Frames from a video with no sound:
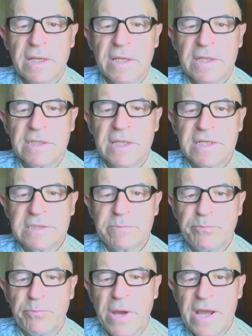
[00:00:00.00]

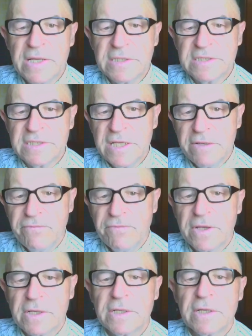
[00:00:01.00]

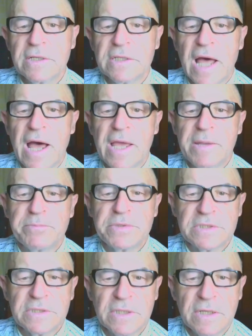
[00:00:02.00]
interspecific
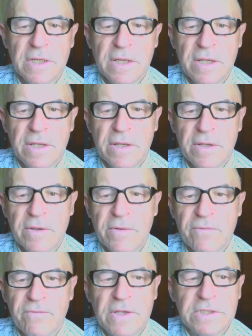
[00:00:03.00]
types,
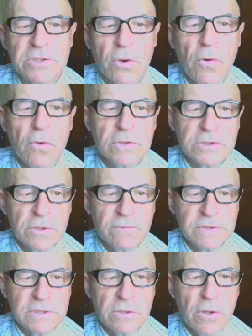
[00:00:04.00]
which also
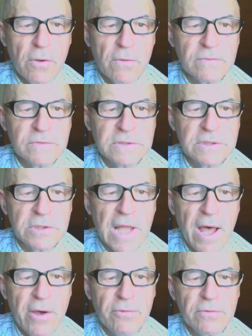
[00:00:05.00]
slows
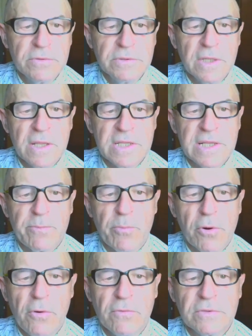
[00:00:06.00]
down the
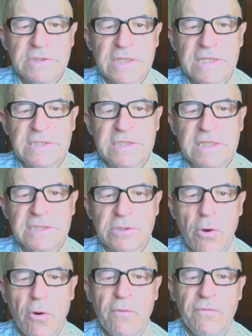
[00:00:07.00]
processes
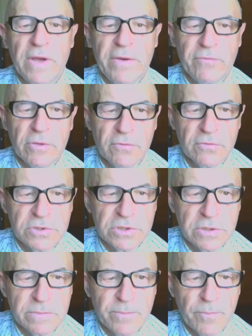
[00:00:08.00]
of
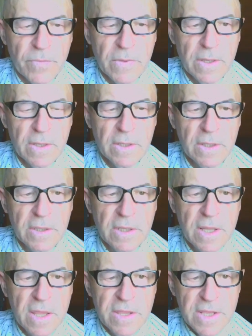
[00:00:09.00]
evolution.
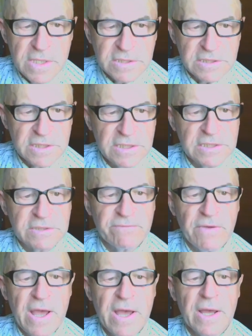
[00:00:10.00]
This is
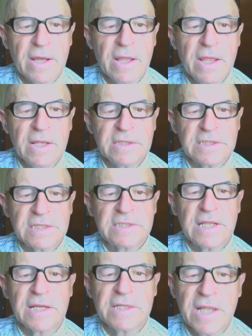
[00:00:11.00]
where the
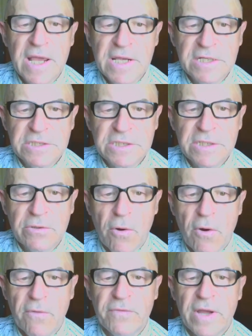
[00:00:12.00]
stagnation of